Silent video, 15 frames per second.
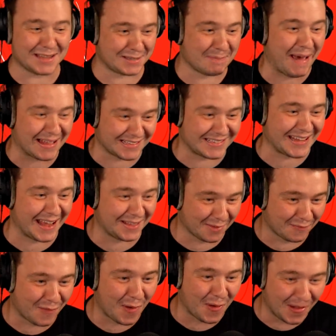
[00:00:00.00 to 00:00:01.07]
about to take the
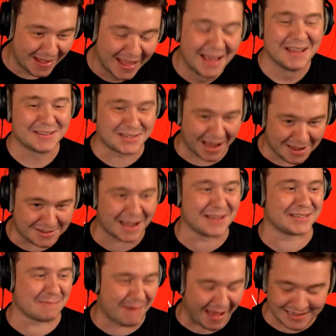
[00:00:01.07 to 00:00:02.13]
fall. JJ's
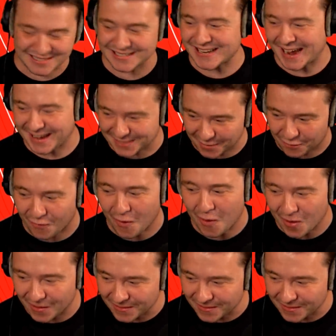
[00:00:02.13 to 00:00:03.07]
about to take the fall.